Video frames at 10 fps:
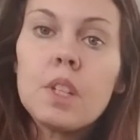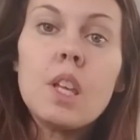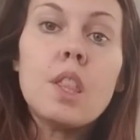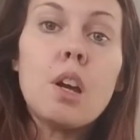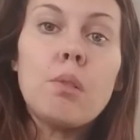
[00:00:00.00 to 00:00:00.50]

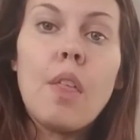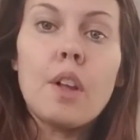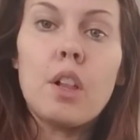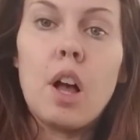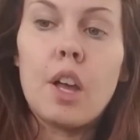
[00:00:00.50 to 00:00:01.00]
the around
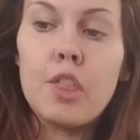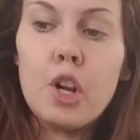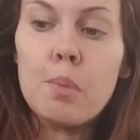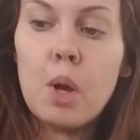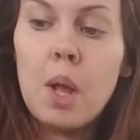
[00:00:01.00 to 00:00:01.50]
the clock
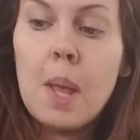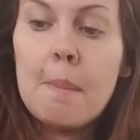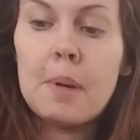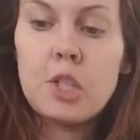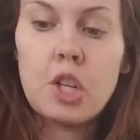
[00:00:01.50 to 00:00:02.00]
thermal,
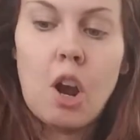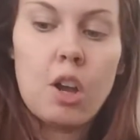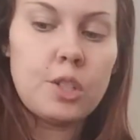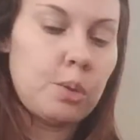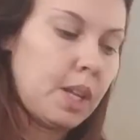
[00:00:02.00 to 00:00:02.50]
but you're
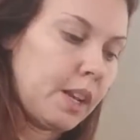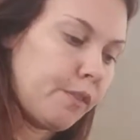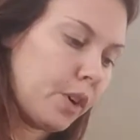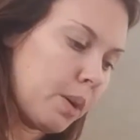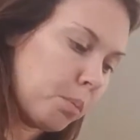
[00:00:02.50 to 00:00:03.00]
also getting
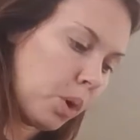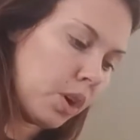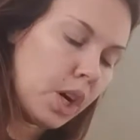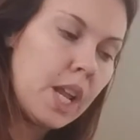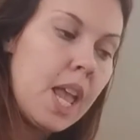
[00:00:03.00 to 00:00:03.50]
free
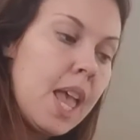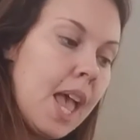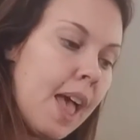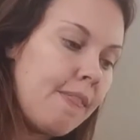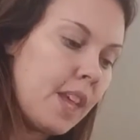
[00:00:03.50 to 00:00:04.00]
embroidery.
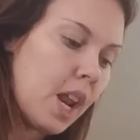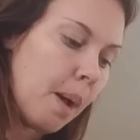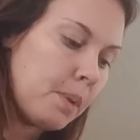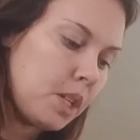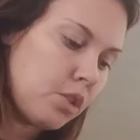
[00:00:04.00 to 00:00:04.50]
And then
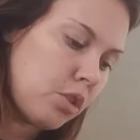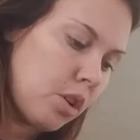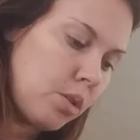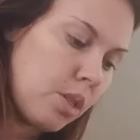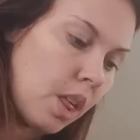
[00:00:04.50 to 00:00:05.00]
I'm going to show
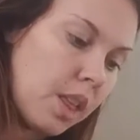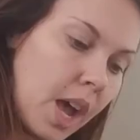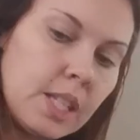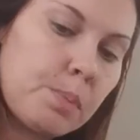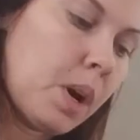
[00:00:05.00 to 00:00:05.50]
you the
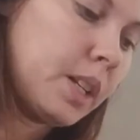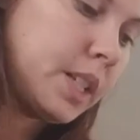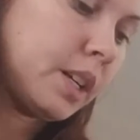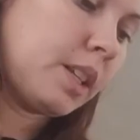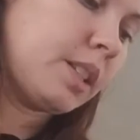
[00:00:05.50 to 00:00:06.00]
last product
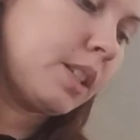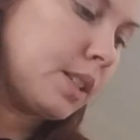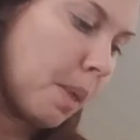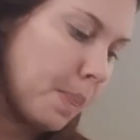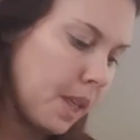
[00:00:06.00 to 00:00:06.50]
here. This is
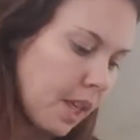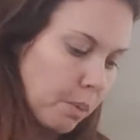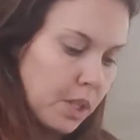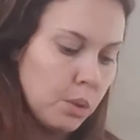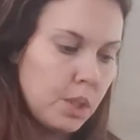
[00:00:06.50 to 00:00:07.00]
something
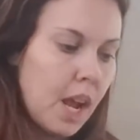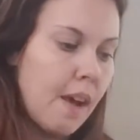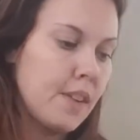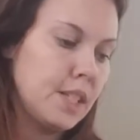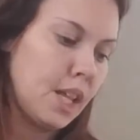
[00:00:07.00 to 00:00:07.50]
that we used to
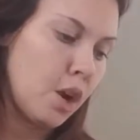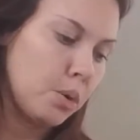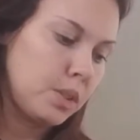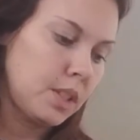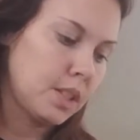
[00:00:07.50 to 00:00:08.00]
have as a
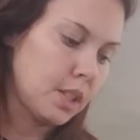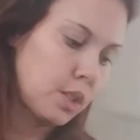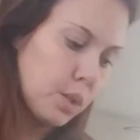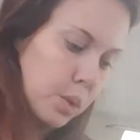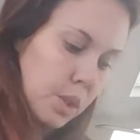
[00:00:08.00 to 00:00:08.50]
Hostess
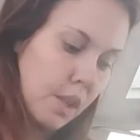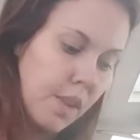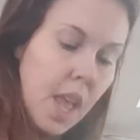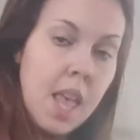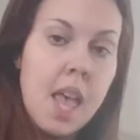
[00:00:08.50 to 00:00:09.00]

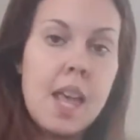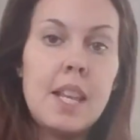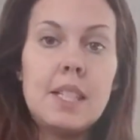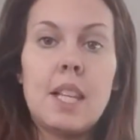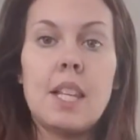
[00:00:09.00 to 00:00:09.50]
exclusive, and
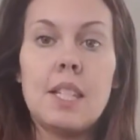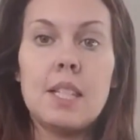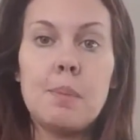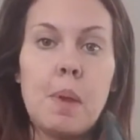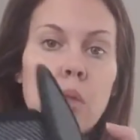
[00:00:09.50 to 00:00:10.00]
it's
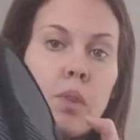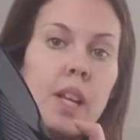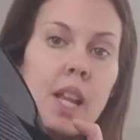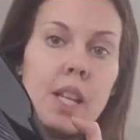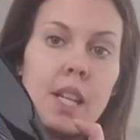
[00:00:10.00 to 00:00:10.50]
since been
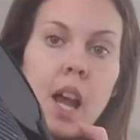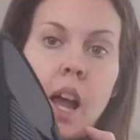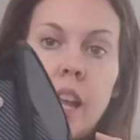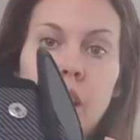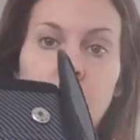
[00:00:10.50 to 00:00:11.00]

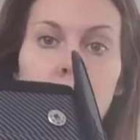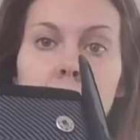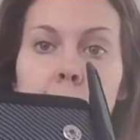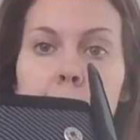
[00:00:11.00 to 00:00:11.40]
retired.